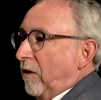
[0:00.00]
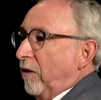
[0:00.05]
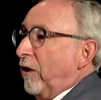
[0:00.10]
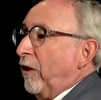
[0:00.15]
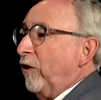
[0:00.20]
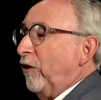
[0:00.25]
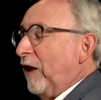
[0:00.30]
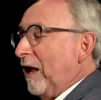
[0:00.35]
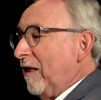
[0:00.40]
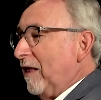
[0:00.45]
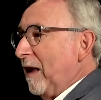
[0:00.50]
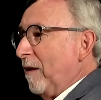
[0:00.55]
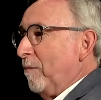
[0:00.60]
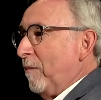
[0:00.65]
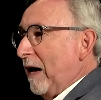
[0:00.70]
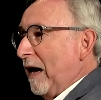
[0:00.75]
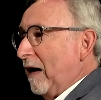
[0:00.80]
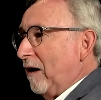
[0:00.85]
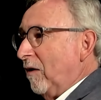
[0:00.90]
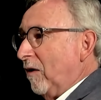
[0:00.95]
The thing that
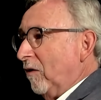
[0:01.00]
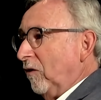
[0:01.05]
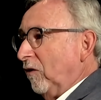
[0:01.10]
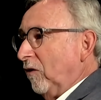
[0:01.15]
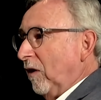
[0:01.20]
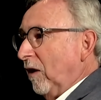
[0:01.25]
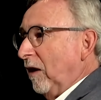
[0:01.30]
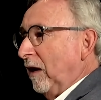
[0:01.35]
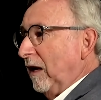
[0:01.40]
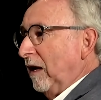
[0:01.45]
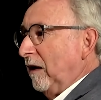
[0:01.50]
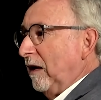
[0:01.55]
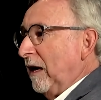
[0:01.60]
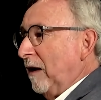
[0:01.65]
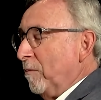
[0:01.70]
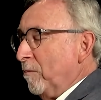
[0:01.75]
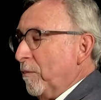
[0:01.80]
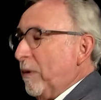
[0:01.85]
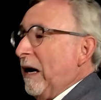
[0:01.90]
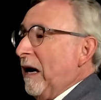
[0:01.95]
matters
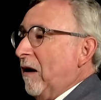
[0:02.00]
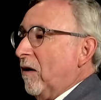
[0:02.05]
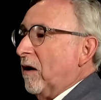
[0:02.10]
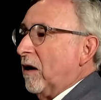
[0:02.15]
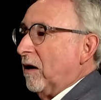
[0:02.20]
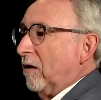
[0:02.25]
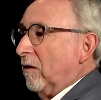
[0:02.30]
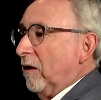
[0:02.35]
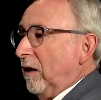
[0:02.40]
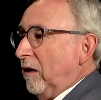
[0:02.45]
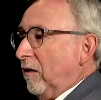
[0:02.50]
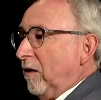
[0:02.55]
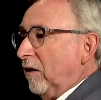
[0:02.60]
empirically,